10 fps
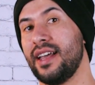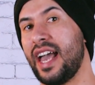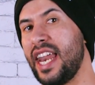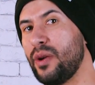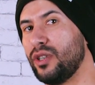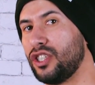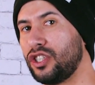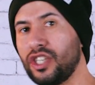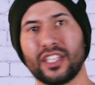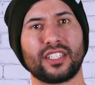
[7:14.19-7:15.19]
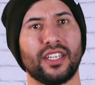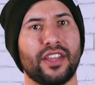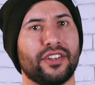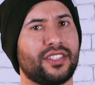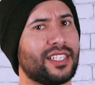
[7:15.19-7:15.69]
and it was just
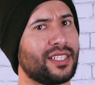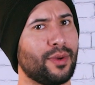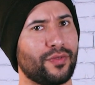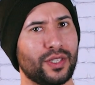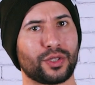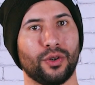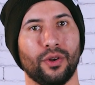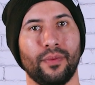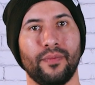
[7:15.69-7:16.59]
another system of control.